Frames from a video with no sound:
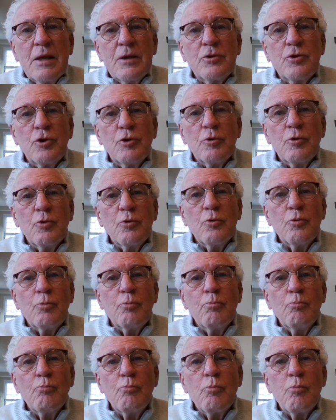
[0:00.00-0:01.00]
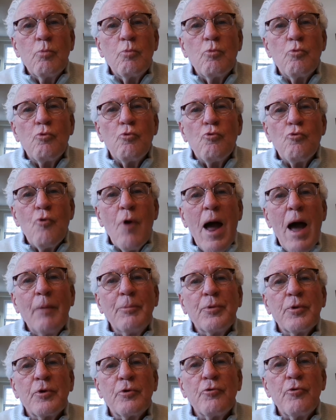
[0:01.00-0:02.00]
to
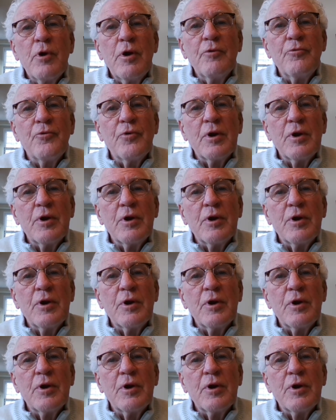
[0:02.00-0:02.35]
wrap the grief